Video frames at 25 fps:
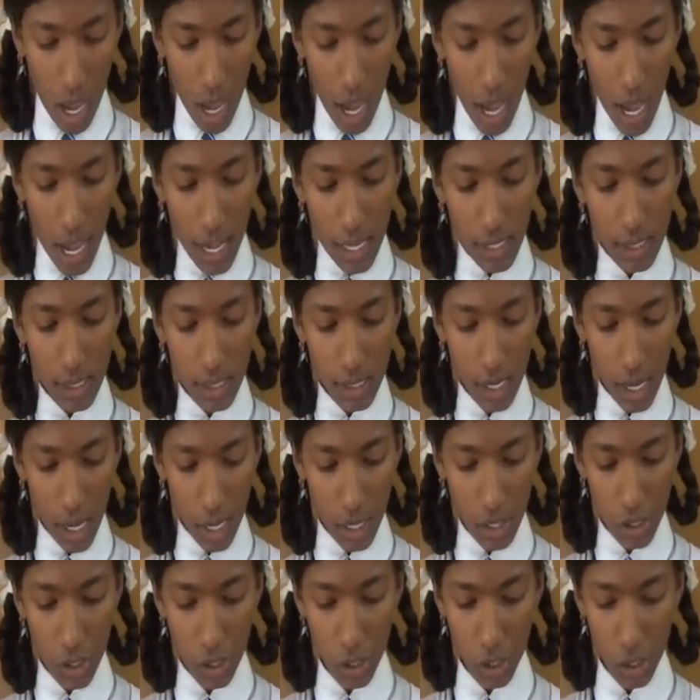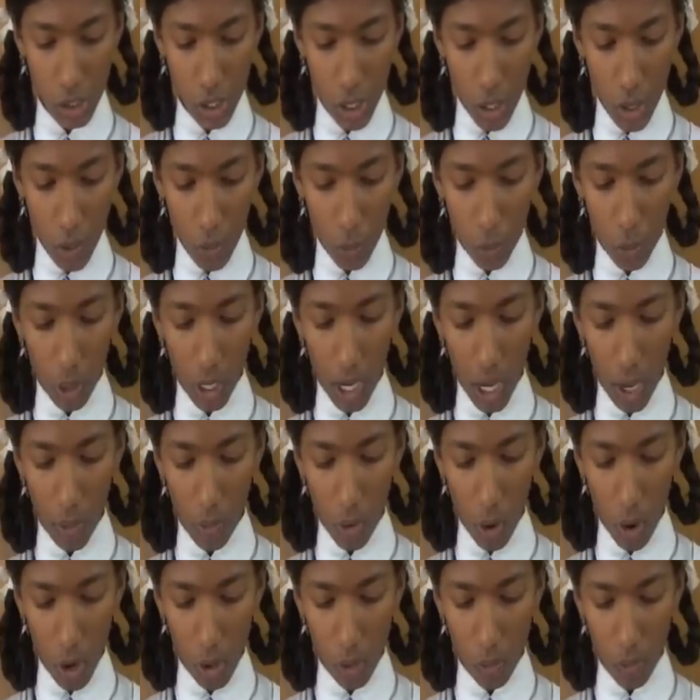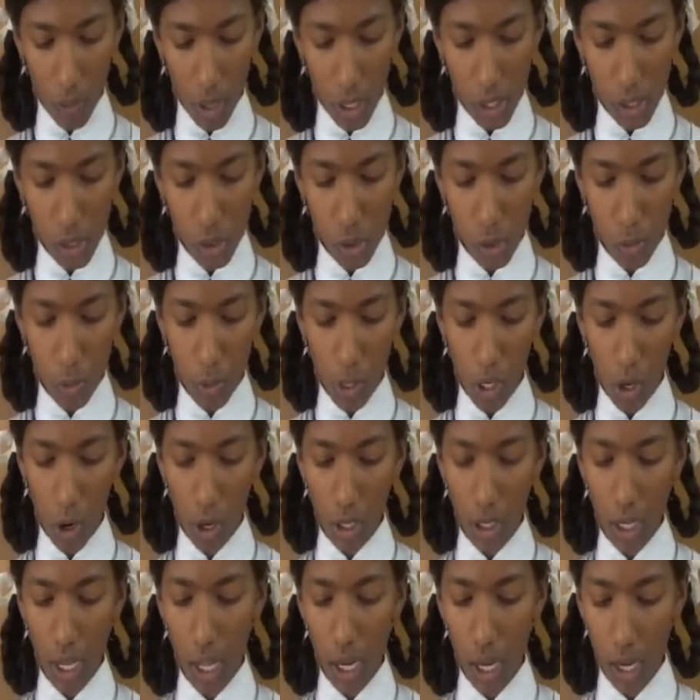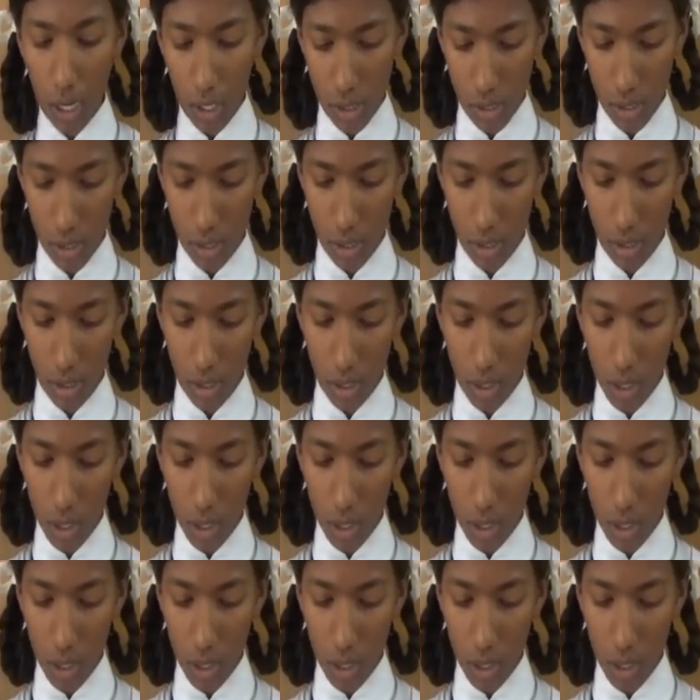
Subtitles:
As such, we have always to be on alert.